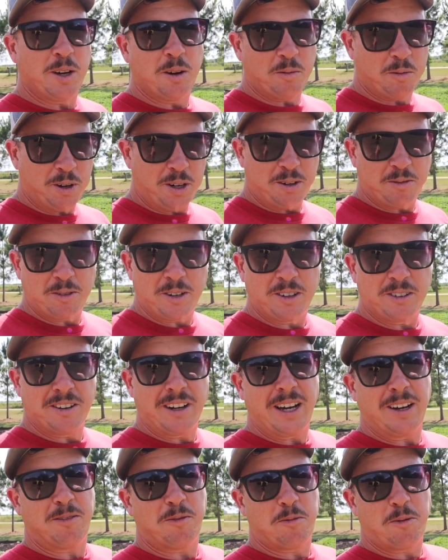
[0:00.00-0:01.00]
when are we going
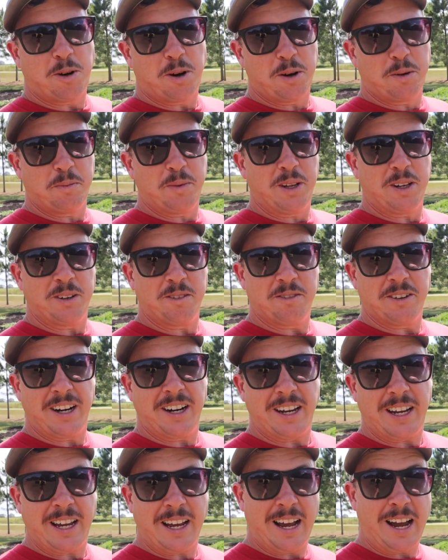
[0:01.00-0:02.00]
to have a watermelon
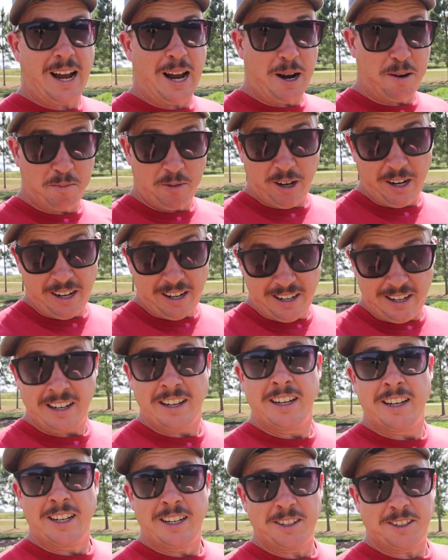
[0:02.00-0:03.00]
ready. I'm ready
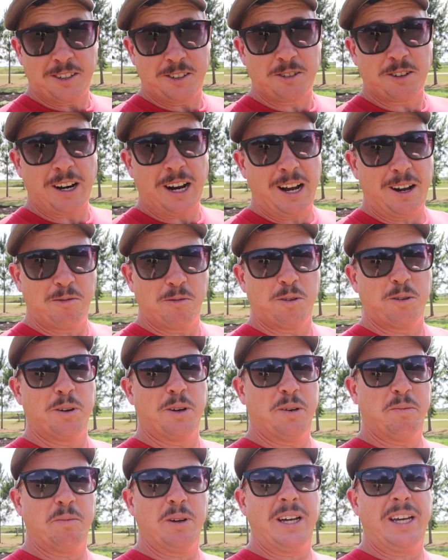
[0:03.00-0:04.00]
to try
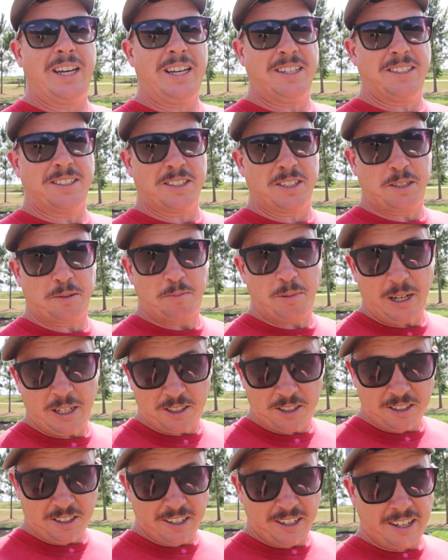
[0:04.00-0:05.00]
one, but he's
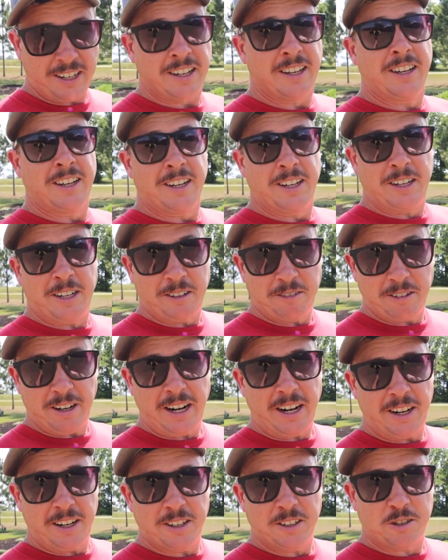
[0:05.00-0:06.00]
especially
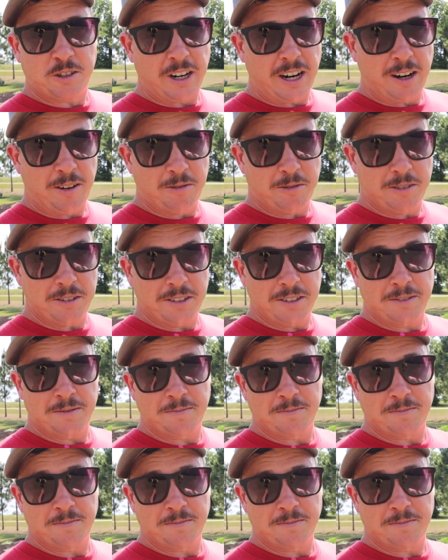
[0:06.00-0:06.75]
ready to try one.